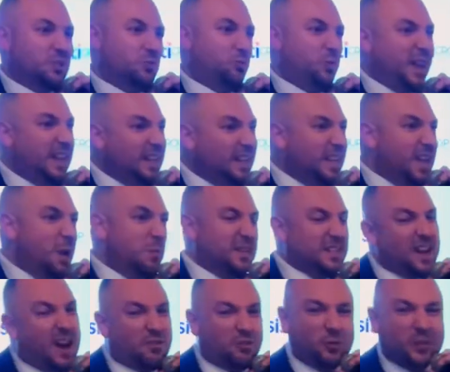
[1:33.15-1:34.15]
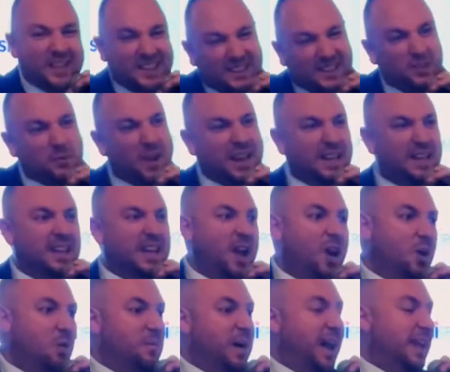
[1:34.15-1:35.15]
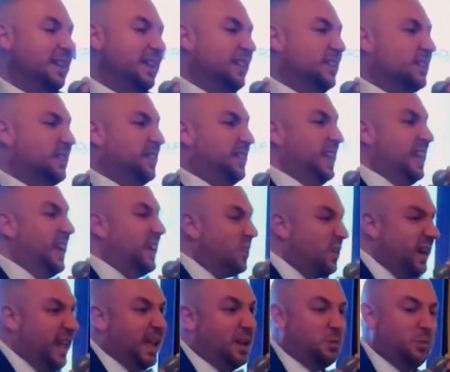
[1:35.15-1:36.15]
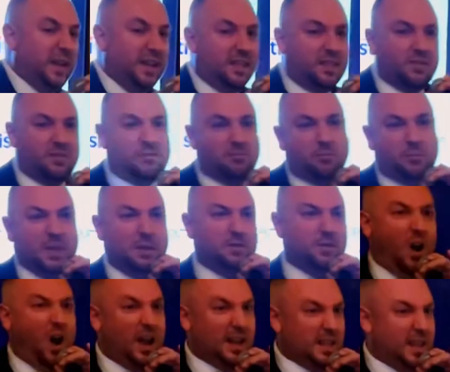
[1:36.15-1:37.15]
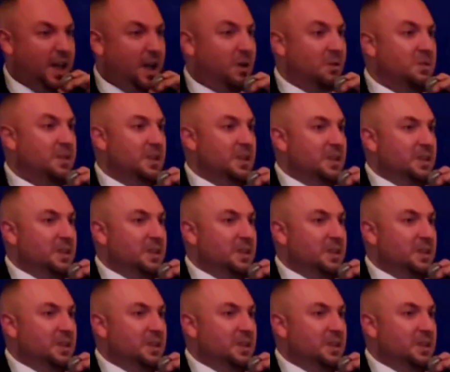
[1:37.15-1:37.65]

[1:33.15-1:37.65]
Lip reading: radio, it's not really radio, but it's the internet with audio.